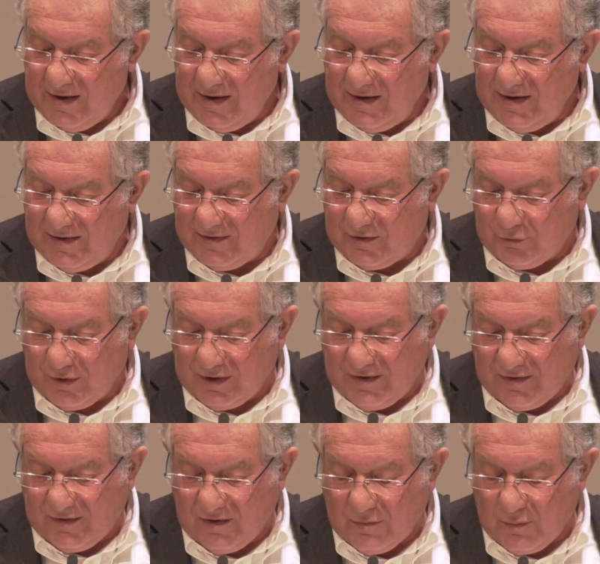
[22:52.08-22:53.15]
In its
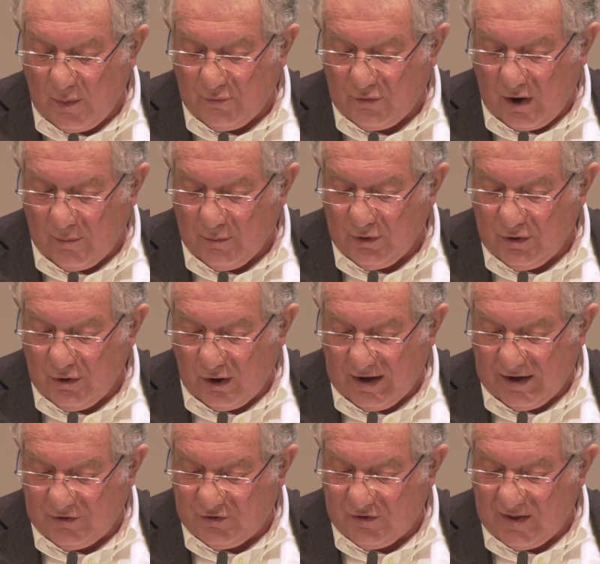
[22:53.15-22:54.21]
criticism of common
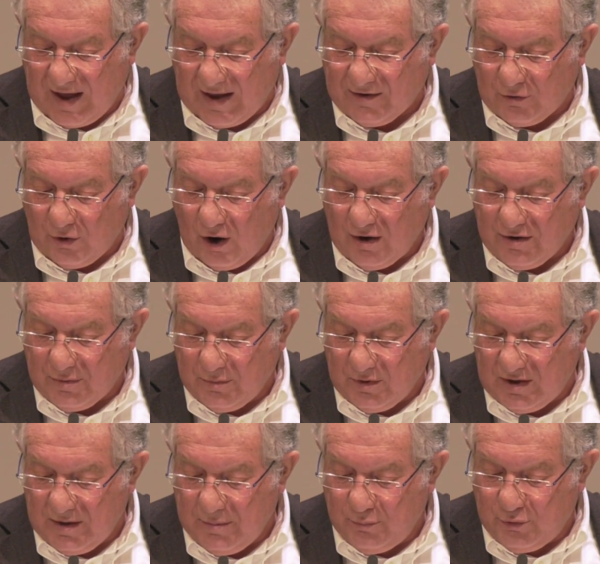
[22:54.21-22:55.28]
knowledge, that
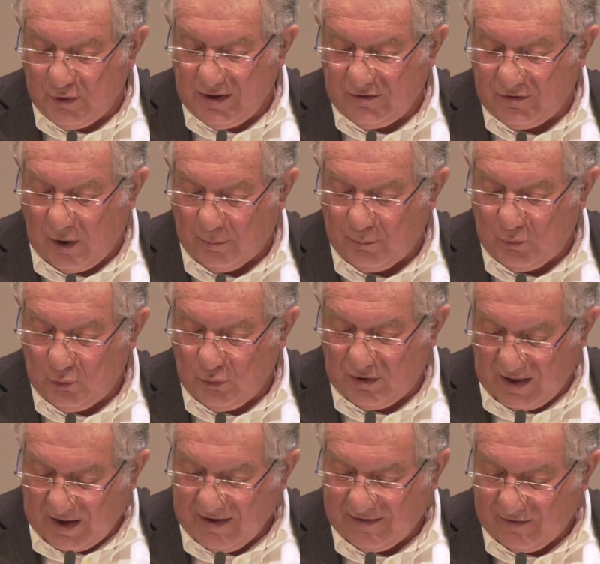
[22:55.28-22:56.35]
ultimately brings up to
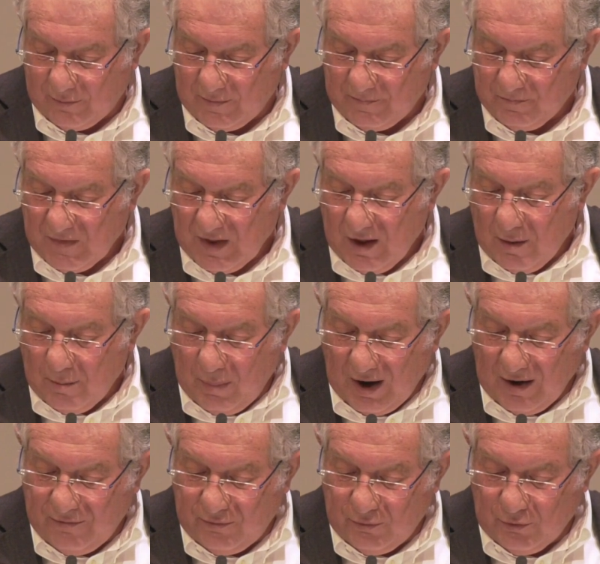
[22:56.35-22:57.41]
theism.
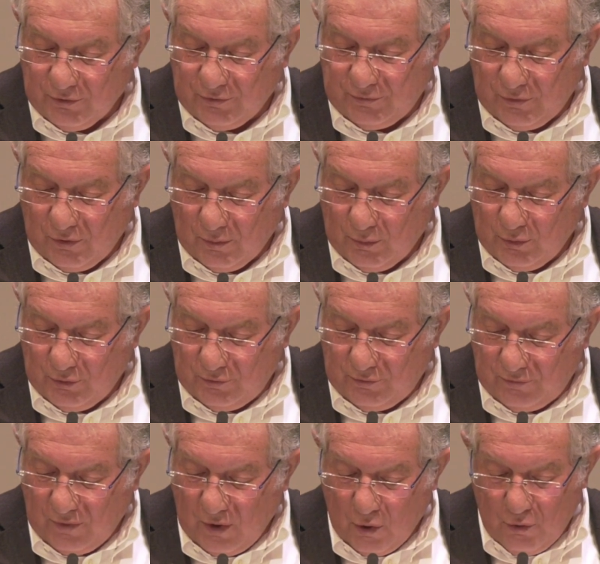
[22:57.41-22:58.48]
Balfour's former
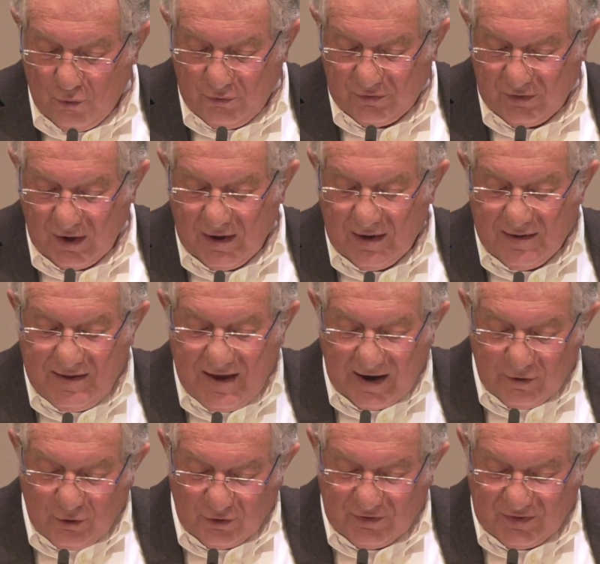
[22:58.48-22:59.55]
foes, the
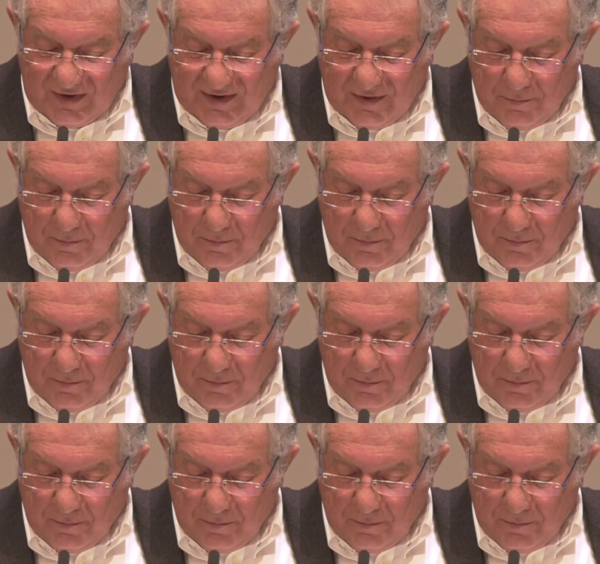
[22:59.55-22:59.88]
agnostic